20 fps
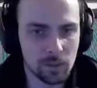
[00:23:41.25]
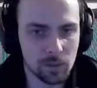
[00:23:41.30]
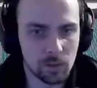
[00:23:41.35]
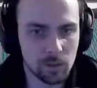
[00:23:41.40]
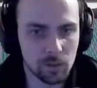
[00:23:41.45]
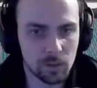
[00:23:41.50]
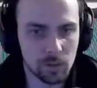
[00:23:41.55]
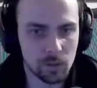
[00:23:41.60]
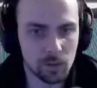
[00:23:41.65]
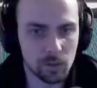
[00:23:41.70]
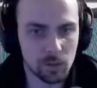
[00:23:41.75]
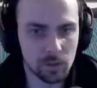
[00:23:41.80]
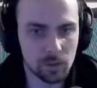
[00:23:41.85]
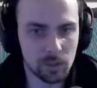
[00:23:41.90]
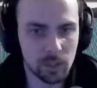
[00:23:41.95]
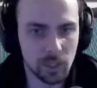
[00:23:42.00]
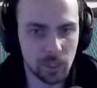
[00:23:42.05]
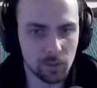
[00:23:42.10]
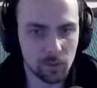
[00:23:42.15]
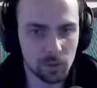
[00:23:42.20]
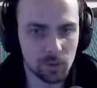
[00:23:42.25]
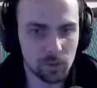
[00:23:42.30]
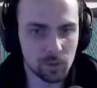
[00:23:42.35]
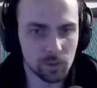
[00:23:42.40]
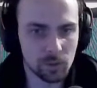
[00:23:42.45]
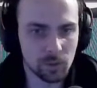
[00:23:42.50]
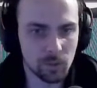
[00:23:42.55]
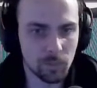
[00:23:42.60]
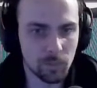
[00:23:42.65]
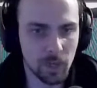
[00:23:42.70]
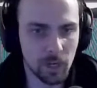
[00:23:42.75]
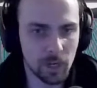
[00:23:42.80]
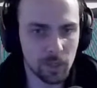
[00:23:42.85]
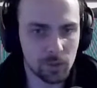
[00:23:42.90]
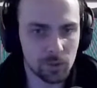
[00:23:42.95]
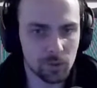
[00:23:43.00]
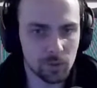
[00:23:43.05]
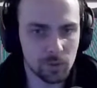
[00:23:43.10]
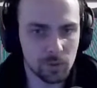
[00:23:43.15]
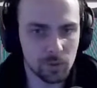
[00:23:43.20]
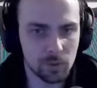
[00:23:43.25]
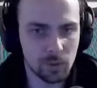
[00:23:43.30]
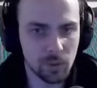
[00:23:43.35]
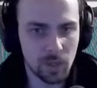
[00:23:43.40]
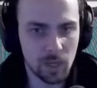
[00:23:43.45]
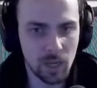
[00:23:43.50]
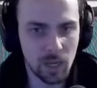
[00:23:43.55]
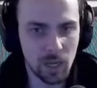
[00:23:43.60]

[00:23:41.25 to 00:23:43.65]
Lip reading: or directors or managers